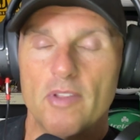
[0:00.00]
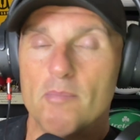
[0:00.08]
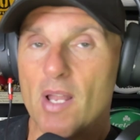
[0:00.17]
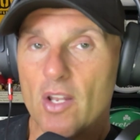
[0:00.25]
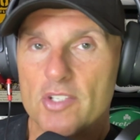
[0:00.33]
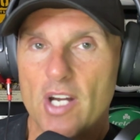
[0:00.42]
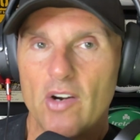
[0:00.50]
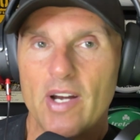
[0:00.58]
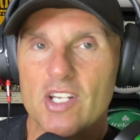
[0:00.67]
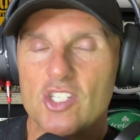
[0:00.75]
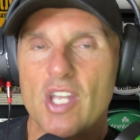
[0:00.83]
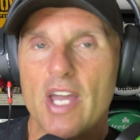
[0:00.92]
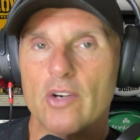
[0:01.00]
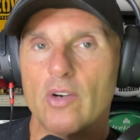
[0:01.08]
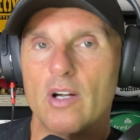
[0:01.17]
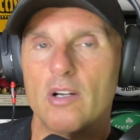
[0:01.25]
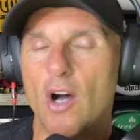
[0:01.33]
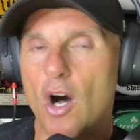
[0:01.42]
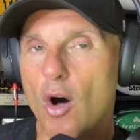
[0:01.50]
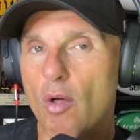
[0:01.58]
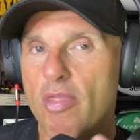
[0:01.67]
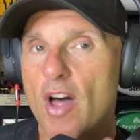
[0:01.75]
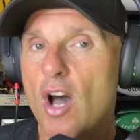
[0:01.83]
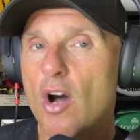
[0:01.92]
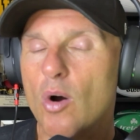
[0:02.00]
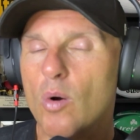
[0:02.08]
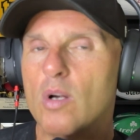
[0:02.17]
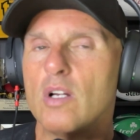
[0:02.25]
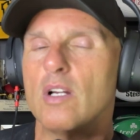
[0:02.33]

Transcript: the military, etc. Although